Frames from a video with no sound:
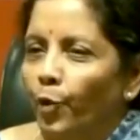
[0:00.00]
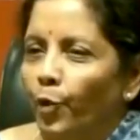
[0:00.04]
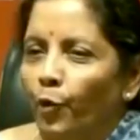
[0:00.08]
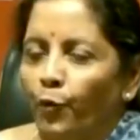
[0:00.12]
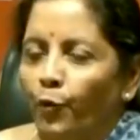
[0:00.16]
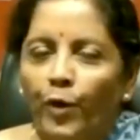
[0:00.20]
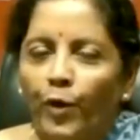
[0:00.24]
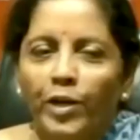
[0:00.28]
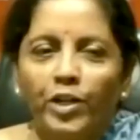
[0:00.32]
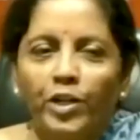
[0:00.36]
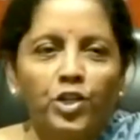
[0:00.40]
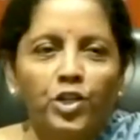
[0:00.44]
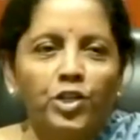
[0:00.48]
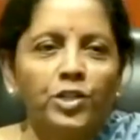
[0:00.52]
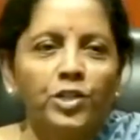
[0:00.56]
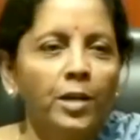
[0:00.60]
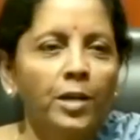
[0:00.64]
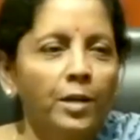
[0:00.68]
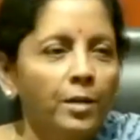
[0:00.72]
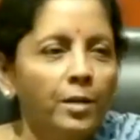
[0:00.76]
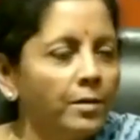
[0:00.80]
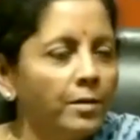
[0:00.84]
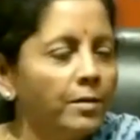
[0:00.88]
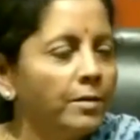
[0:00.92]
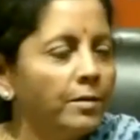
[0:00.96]

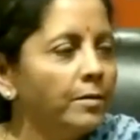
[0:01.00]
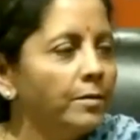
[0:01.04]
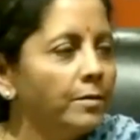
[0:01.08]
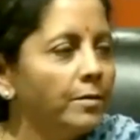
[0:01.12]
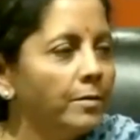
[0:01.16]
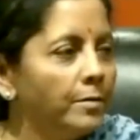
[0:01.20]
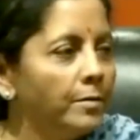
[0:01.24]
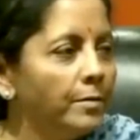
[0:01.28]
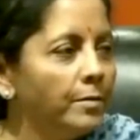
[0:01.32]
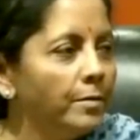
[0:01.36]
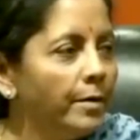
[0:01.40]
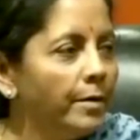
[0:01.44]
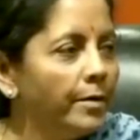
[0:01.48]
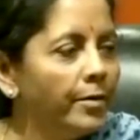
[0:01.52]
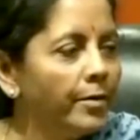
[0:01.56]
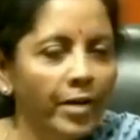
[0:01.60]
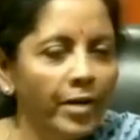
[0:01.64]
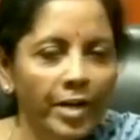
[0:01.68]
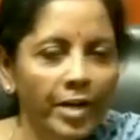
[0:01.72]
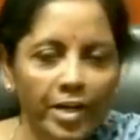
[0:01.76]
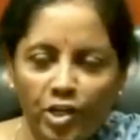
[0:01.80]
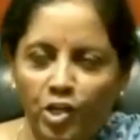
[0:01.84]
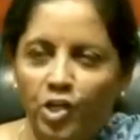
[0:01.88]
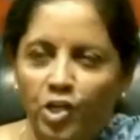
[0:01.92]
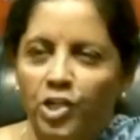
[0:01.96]
professional
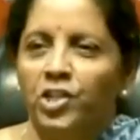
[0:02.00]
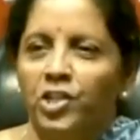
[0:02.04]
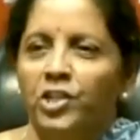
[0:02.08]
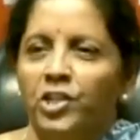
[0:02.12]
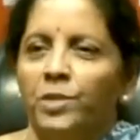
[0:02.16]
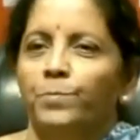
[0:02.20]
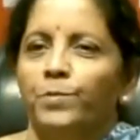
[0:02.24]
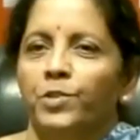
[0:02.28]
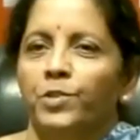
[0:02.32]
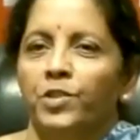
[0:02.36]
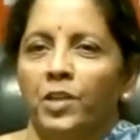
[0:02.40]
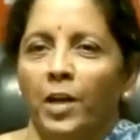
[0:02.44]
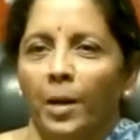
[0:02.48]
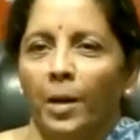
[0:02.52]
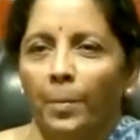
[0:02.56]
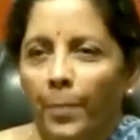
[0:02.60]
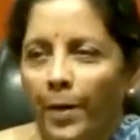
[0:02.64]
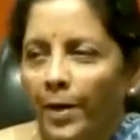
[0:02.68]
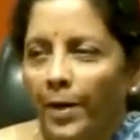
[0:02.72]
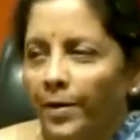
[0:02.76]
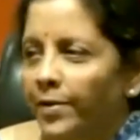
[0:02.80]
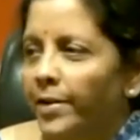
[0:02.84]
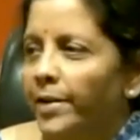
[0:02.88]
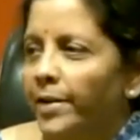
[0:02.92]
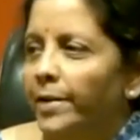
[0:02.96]
relationships in our
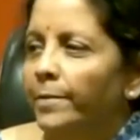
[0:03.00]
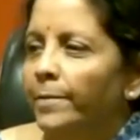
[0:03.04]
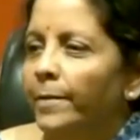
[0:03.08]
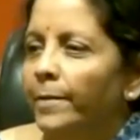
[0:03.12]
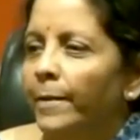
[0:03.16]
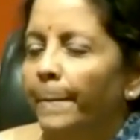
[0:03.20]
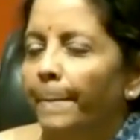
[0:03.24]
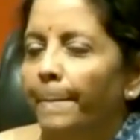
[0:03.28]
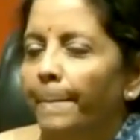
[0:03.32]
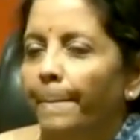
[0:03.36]
party.